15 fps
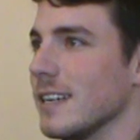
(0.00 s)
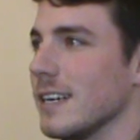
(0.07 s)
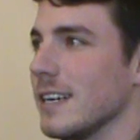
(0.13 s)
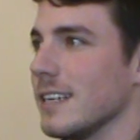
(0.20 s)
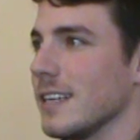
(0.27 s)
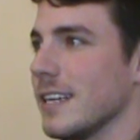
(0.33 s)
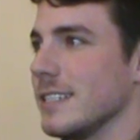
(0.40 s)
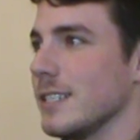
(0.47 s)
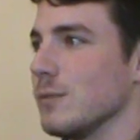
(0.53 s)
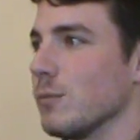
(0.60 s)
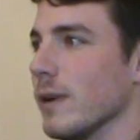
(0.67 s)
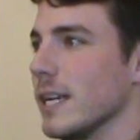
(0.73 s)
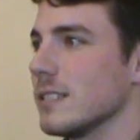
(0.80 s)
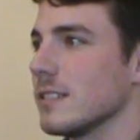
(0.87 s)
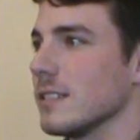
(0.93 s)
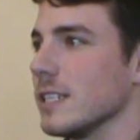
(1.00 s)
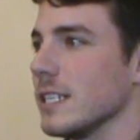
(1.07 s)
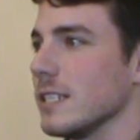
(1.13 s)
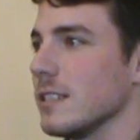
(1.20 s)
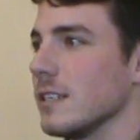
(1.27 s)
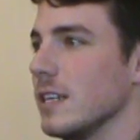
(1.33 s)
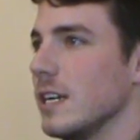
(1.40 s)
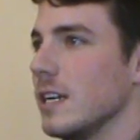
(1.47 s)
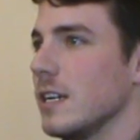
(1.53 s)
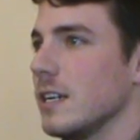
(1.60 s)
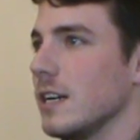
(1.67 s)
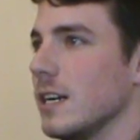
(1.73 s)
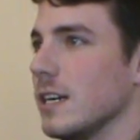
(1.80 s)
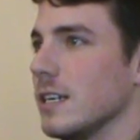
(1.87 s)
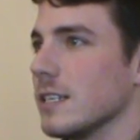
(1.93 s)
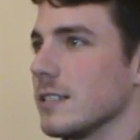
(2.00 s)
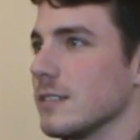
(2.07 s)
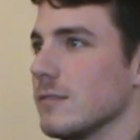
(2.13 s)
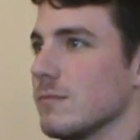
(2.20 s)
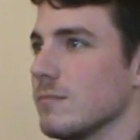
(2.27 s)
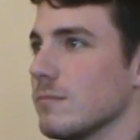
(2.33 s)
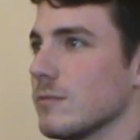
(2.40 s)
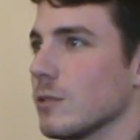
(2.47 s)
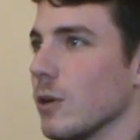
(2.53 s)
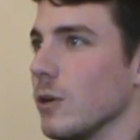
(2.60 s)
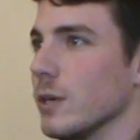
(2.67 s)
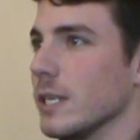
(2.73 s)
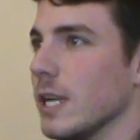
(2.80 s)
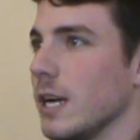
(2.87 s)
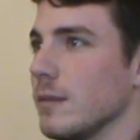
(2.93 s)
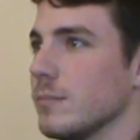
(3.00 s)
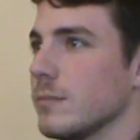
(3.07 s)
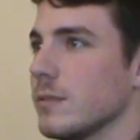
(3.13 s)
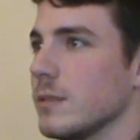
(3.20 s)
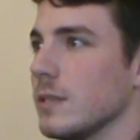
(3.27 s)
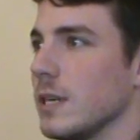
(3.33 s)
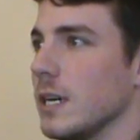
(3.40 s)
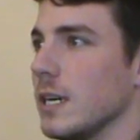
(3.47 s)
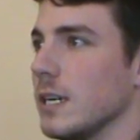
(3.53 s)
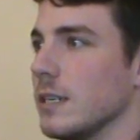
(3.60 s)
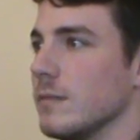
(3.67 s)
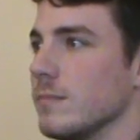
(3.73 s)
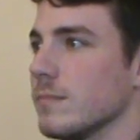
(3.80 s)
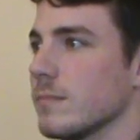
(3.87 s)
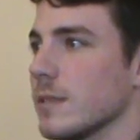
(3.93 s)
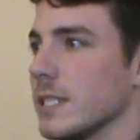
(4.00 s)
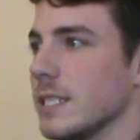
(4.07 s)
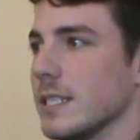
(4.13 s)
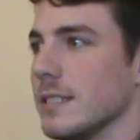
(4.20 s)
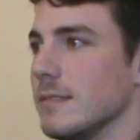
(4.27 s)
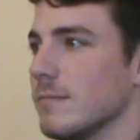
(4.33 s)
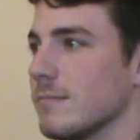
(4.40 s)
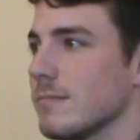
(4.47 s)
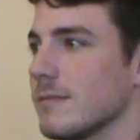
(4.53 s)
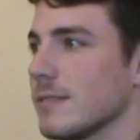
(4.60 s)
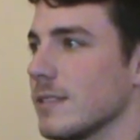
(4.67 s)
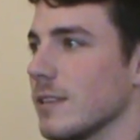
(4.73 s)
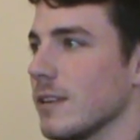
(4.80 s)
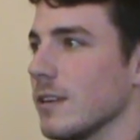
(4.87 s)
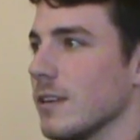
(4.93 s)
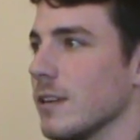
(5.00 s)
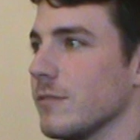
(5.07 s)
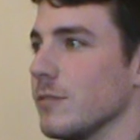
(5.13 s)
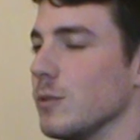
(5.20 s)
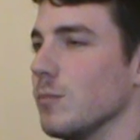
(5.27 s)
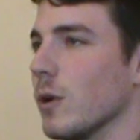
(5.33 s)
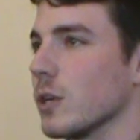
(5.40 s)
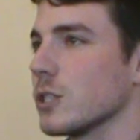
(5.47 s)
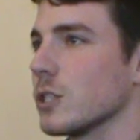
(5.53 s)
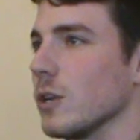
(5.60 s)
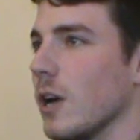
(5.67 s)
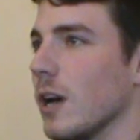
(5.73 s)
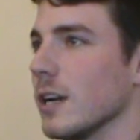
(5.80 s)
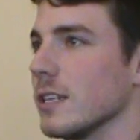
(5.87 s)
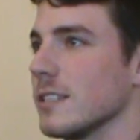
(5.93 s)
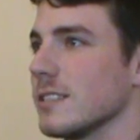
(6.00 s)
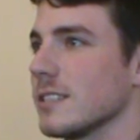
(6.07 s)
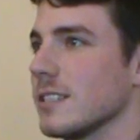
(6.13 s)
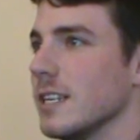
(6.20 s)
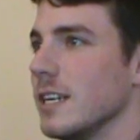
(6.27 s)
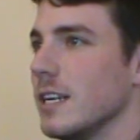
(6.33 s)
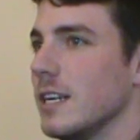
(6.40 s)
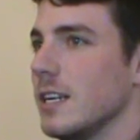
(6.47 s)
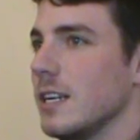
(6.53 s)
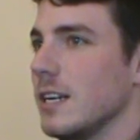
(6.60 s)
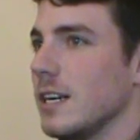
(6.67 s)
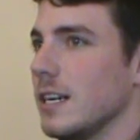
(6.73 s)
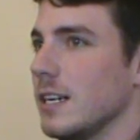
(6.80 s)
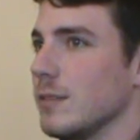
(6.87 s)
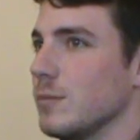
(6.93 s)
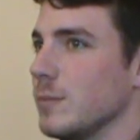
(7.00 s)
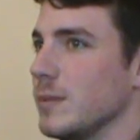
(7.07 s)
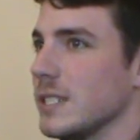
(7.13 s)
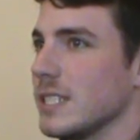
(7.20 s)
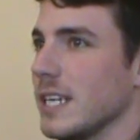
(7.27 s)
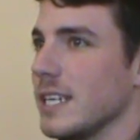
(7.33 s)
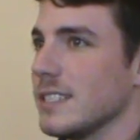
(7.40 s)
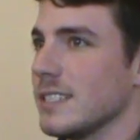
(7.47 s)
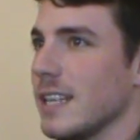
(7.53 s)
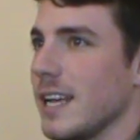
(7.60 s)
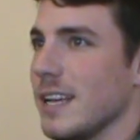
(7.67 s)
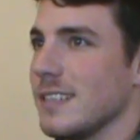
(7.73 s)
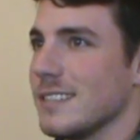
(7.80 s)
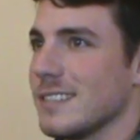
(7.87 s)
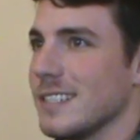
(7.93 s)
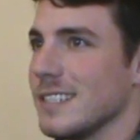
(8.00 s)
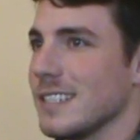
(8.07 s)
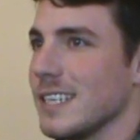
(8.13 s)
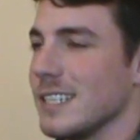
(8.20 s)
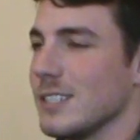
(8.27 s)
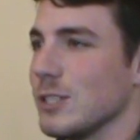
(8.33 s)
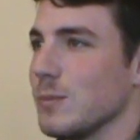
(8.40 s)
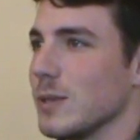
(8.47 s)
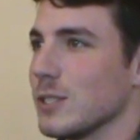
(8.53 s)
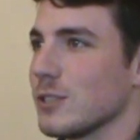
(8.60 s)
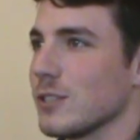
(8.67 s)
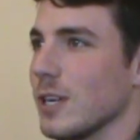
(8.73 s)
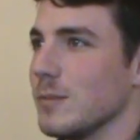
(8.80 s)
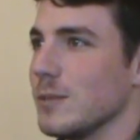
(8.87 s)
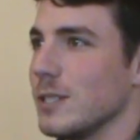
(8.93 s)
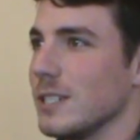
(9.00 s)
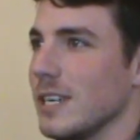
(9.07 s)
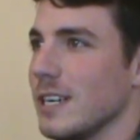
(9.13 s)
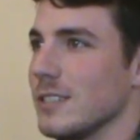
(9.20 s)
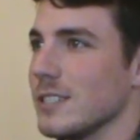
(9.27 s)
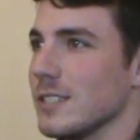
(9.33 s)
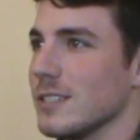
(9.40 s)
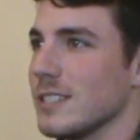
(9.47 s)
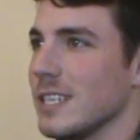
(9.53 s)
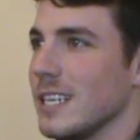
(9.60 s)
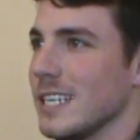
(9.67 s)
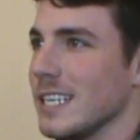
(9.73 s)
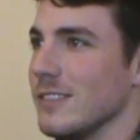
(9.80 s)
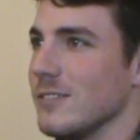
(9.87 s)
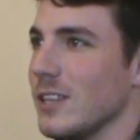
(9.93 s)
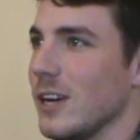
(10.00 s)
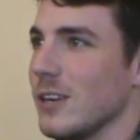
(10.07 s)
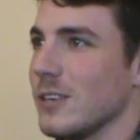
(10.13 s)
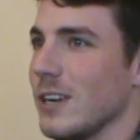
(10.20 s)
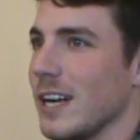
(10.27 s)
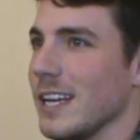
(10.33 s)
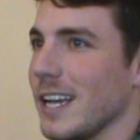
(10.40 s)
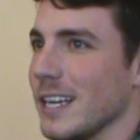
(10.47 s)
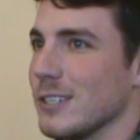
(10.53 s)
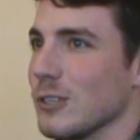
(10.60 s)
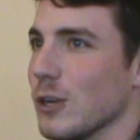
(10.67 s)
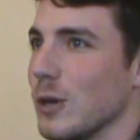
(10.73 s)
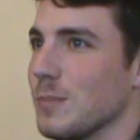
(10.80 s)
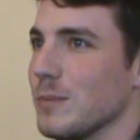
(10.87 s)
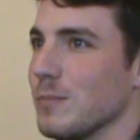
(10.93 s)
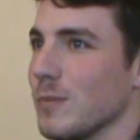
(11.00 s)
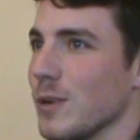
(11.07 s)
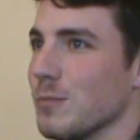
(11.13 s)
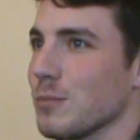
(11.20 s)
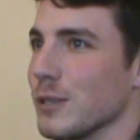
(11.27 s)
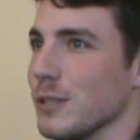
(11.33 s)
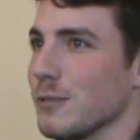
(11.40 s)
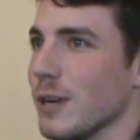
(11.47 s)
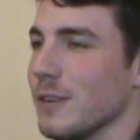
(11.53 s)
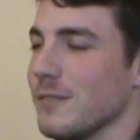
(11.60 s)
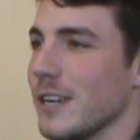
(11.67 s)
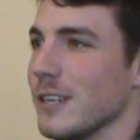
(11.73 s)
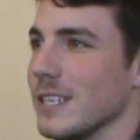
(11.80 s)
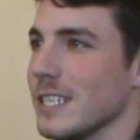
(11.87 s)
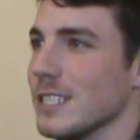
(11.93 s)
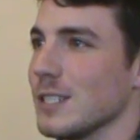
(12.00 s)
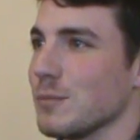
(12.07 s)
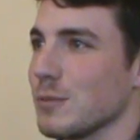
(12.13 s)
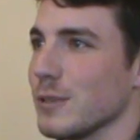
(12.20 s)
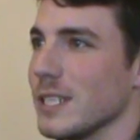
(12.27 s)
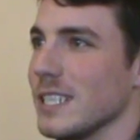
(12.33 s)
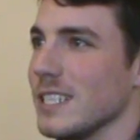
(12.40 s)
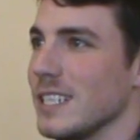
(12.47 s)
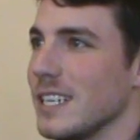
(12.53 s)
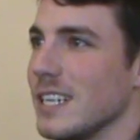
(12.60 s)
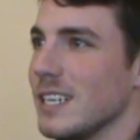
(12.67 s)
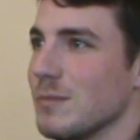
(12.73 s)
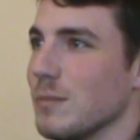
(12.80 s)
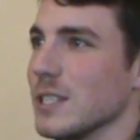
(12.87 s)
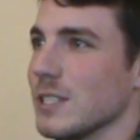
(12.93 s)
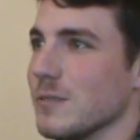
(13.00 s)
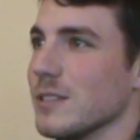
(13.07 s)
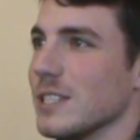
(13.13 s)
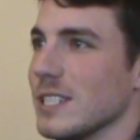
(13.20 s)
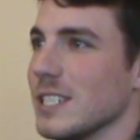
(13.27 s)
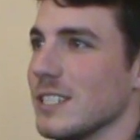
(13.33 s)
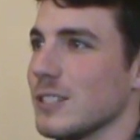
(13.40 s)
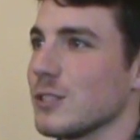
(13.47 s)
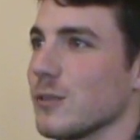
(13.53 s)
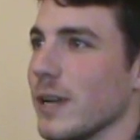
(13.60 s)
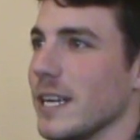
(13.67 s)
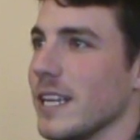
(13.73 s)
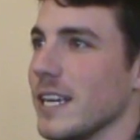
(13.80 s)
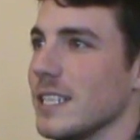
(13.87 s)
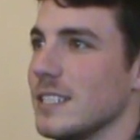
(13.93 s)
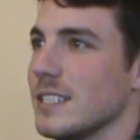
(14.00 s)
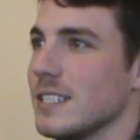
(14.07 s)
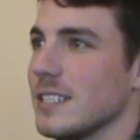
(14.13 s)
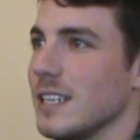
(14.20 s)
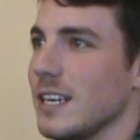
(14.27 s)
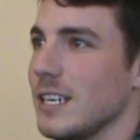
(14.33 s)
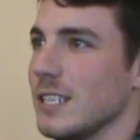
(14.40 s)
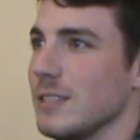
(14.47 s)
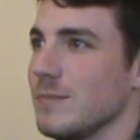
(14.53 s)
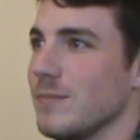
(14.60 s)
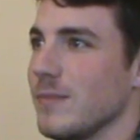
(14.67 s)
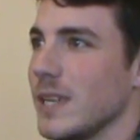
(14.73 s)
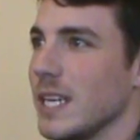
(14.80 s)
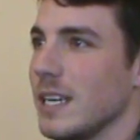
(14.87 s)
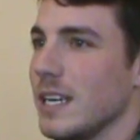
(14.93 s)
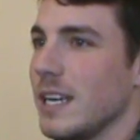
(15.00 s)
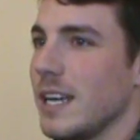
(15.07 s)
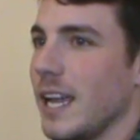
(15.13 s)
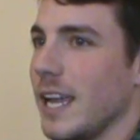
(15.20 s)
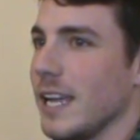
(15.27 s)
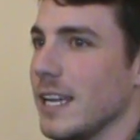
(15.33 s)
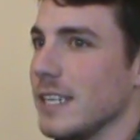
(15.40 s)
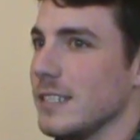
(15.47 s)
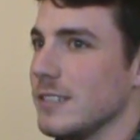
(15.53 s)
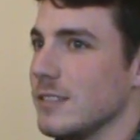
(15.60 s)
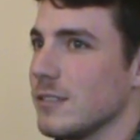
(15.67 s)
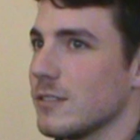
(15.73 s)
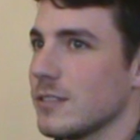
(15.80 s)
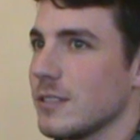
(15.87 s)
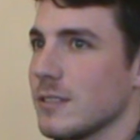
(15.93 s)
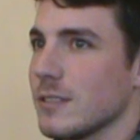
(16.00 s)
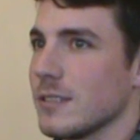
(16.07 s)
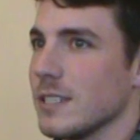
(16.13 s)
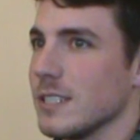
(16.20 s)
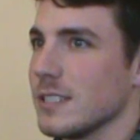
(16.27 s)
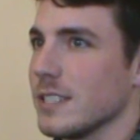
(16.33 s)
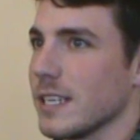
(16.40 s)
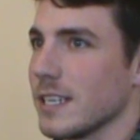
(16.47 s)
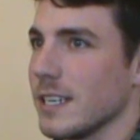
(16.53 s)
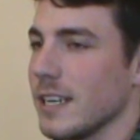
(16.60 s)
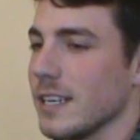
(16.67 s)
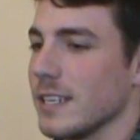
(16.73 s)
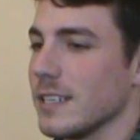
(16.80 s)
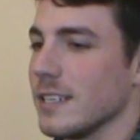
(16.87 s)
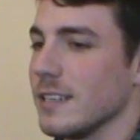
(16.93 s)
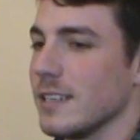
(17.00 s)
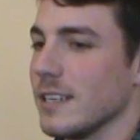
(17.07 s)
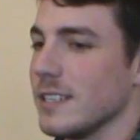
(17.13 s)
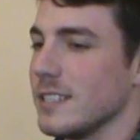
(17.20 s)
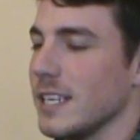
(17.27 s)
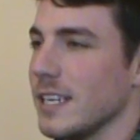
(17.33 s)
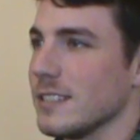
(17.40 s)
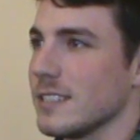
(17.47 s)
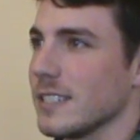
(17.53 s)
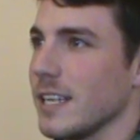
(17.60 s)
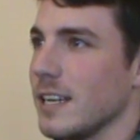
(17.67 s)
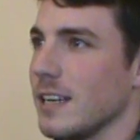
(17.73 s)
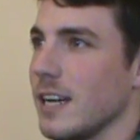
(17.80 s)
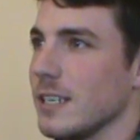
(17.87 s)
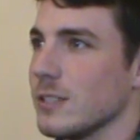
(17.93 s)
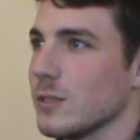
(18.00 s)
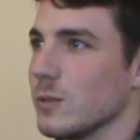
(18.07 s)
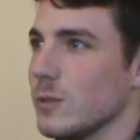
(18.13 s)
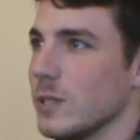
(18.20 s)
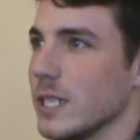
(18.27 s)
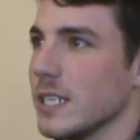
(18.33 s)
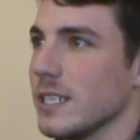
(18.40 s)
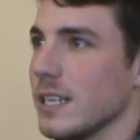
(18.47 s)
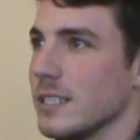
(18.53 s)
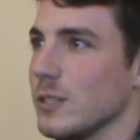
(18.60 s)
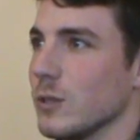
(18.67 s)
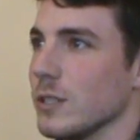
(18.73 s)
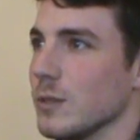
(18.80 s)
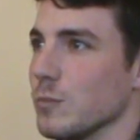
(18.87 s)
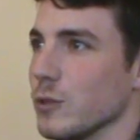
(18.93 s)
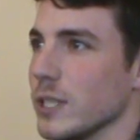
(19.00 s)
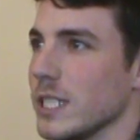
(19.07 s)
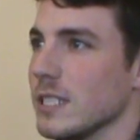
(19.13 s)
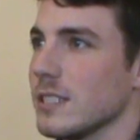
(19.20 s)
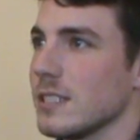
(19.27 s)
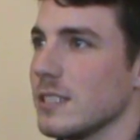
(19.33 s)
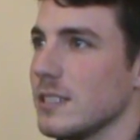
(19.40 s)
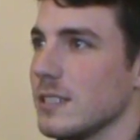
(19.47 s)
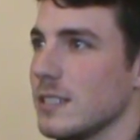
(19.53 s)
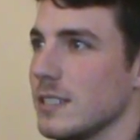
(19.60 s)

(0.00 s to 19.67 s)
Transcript: Uh, I did wrestling uh, growing up. Um, I did uh, a few martial arts. Uh, but besides that, didn't get too much trouble. I was, even though I, I, grew up in a pretty rough area, as a pretty much of a, a straight edge. Um, and the second I got a chance to get out of high school, I, I joined the Marines.